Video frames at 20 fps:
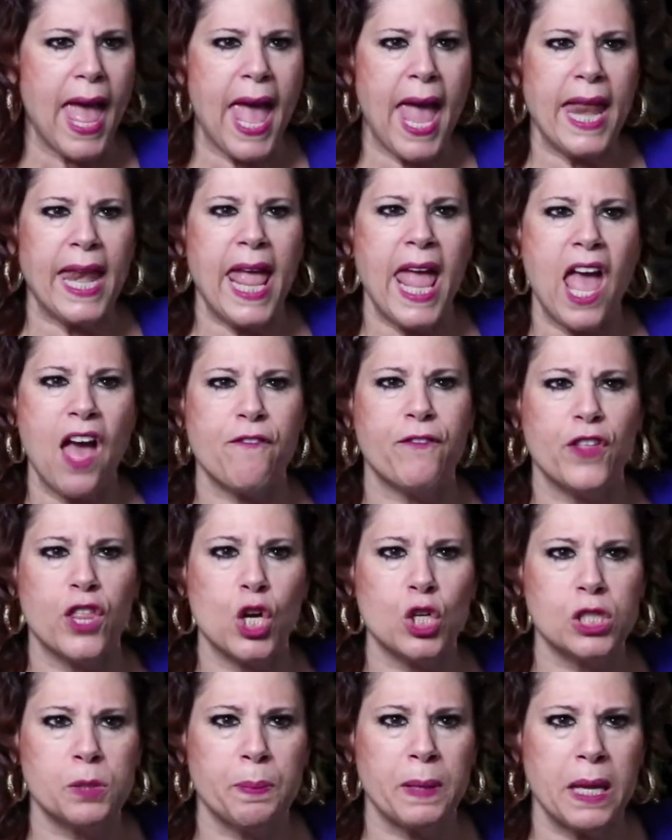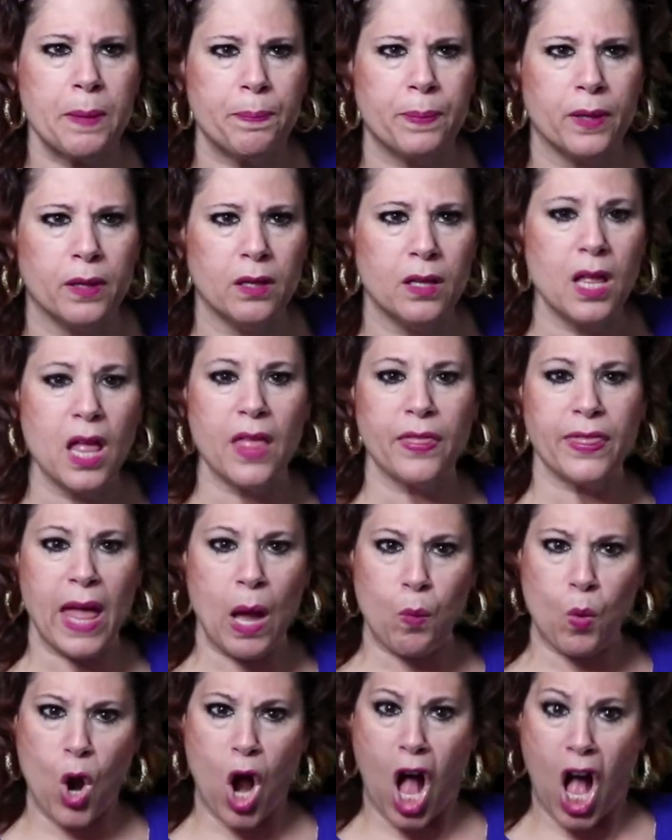And half of those people
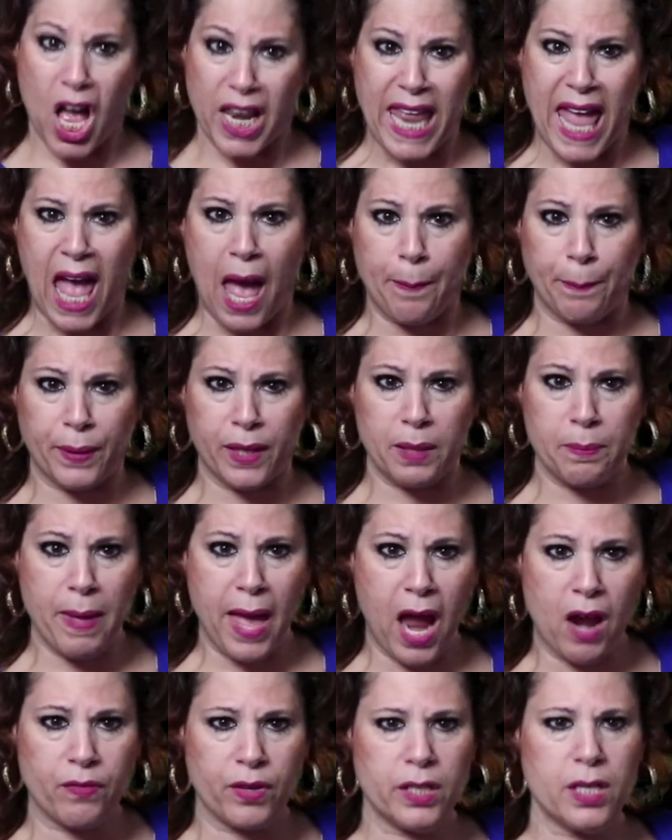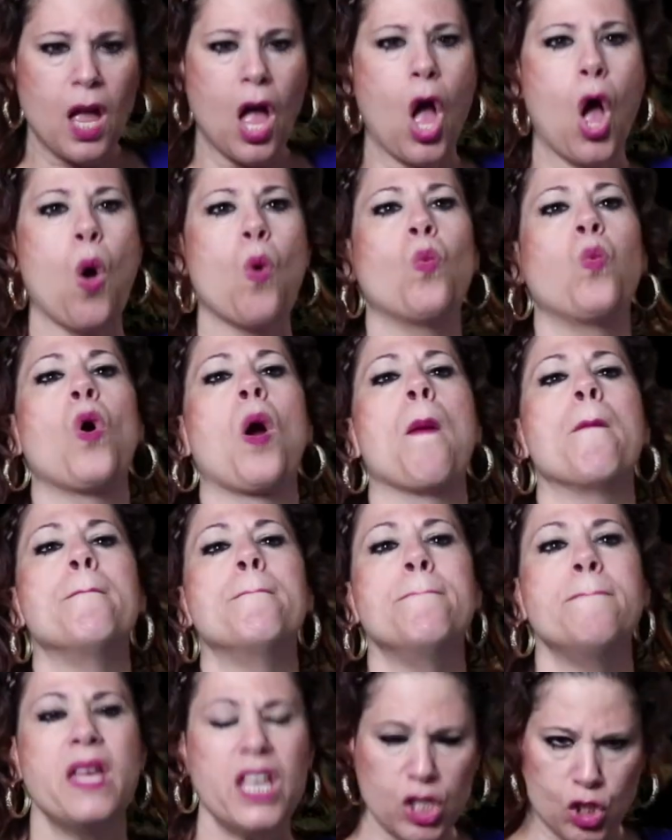that were unhappily married were
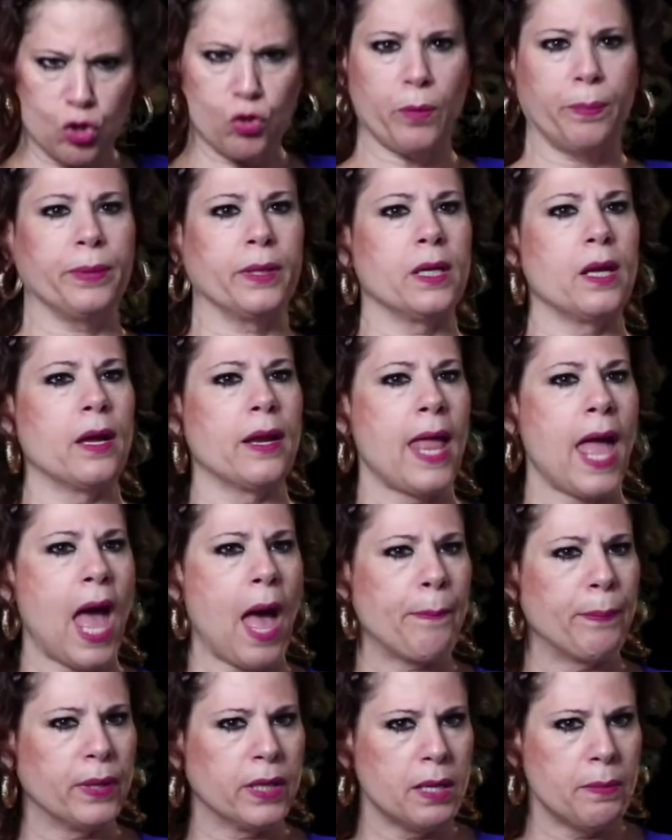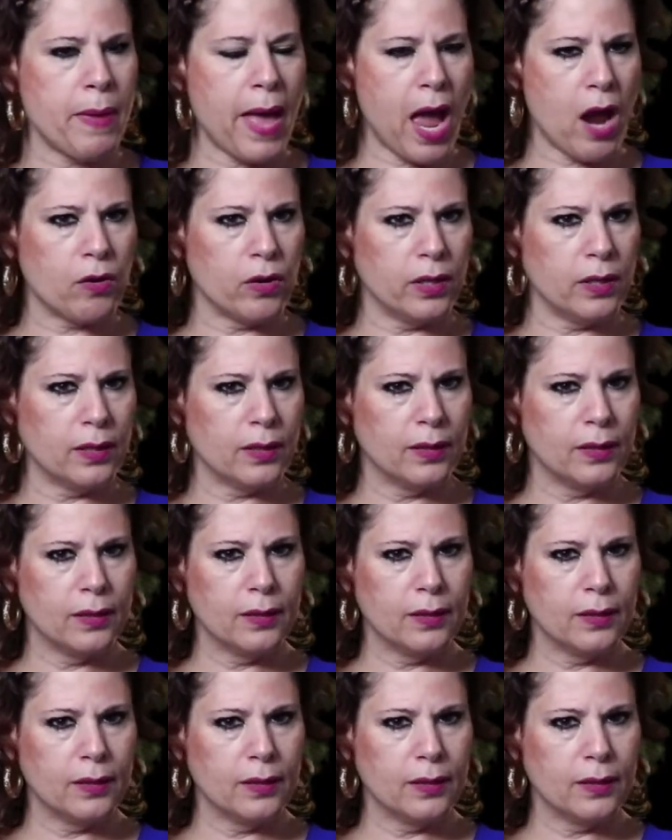miserably unhappily married.